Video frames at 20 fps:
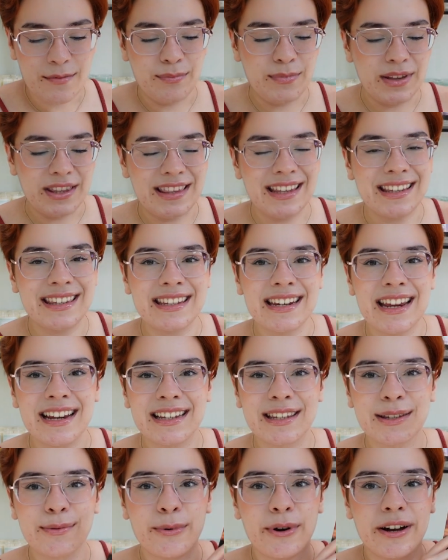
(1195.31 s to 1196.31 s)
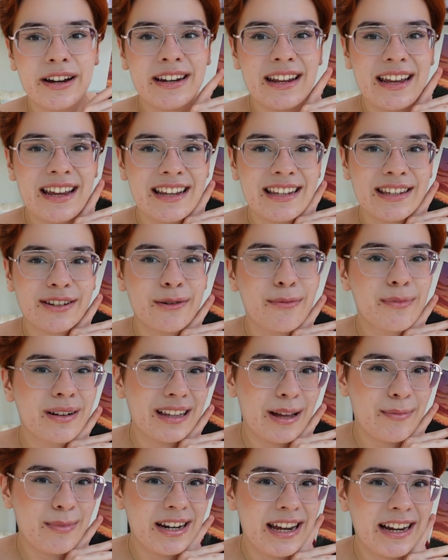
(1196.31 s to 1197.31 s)
But this next one is from
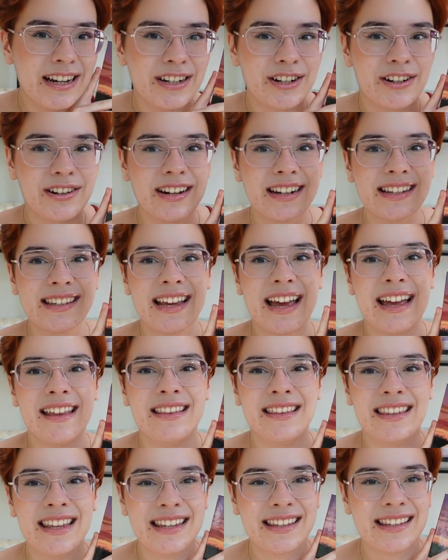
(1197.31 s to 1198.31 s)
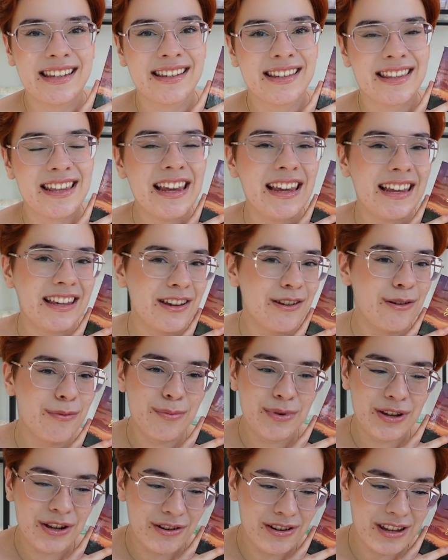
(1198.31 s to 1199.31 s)
Glaminatrix, and this is the
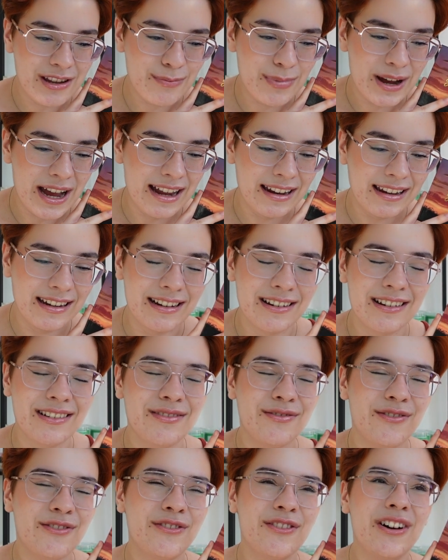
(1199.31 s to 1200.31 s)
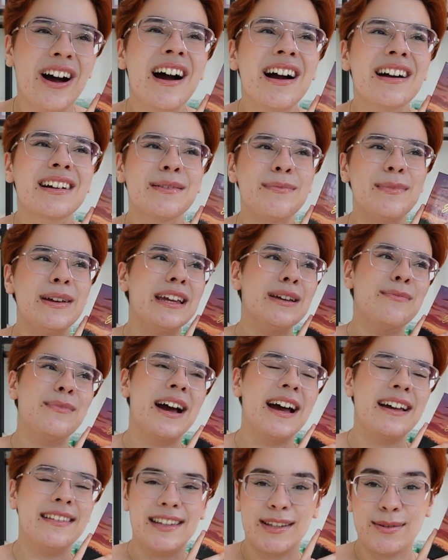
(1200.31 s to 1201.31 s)
You Beauty palette. Fuck me,
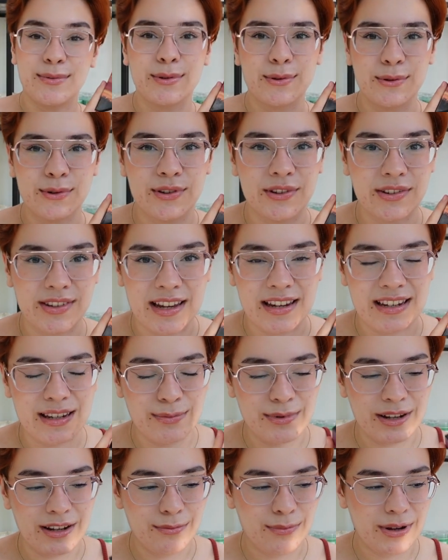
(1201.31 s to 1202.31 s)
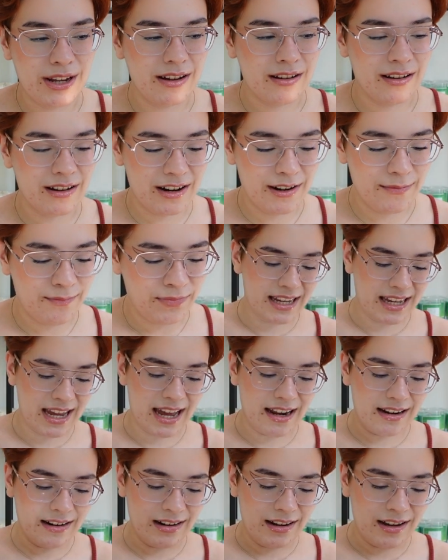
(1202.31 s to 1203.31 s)
man. This was also sent to me in PR.
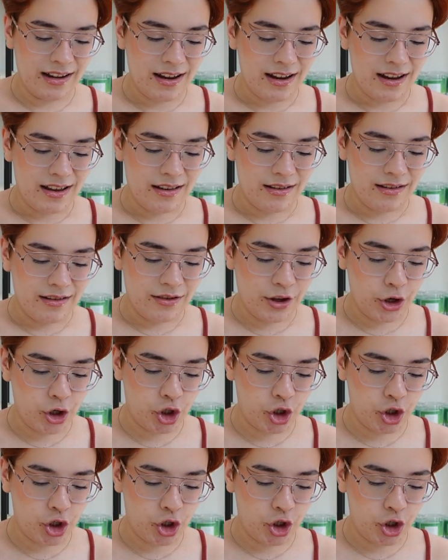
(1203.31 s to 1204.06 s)
Again, the